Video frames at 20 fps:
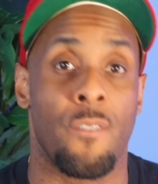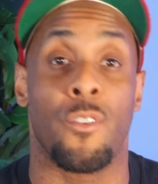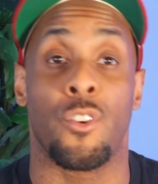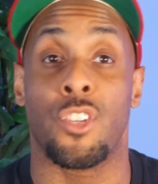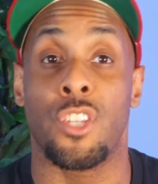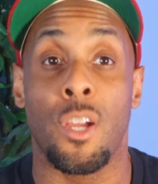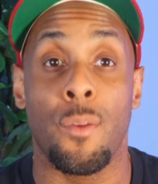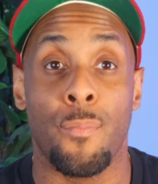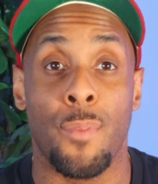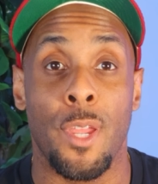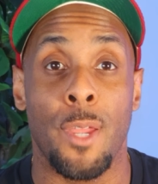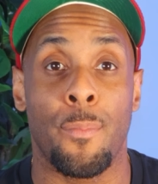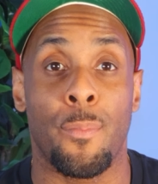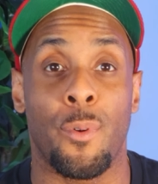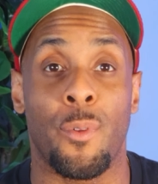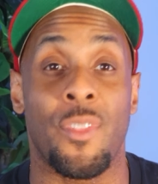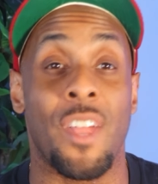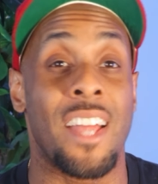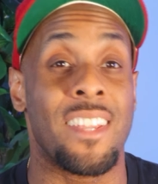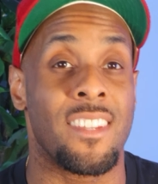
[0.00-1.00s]
For some people,
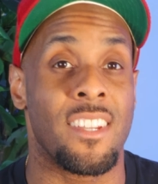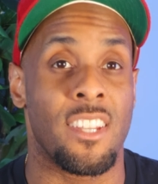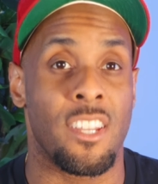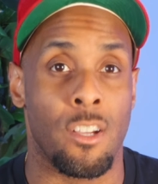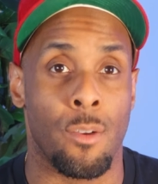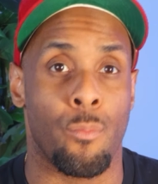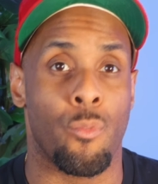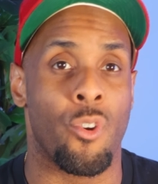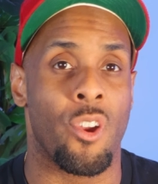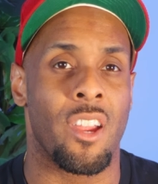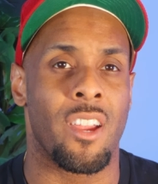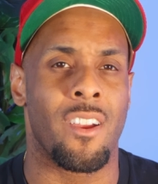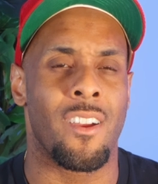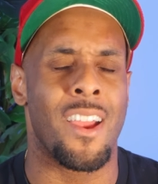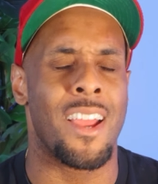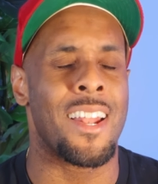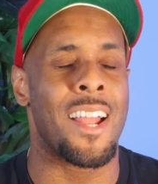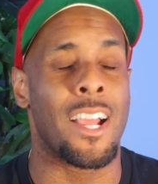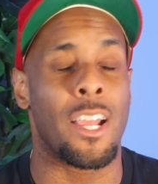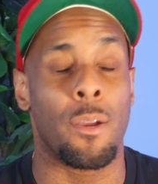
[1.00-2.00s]
that's a deal breaker,
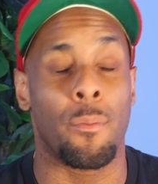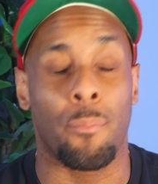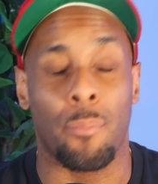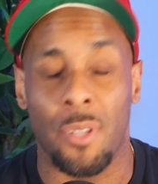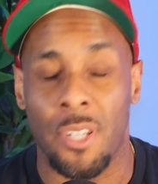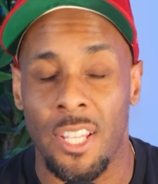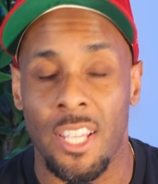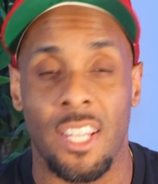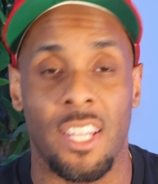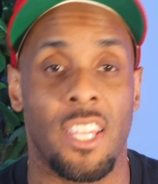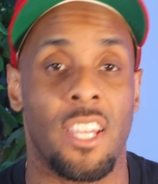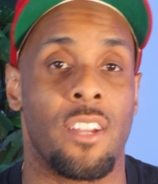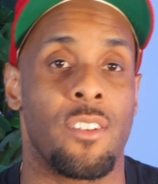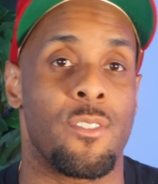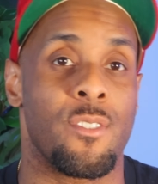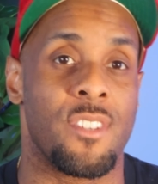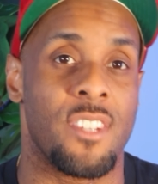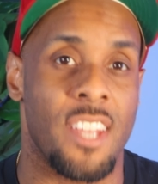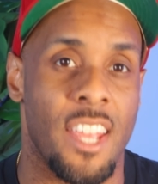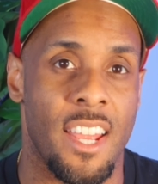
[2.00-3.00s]
and I completely
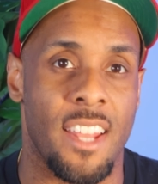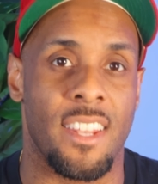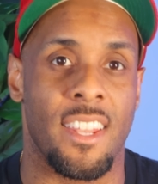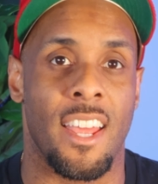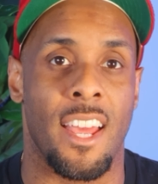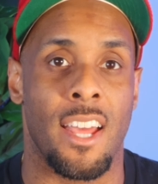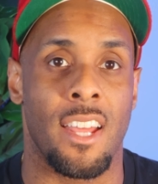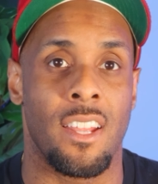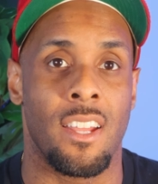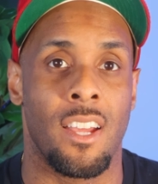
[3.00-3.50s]
understand that.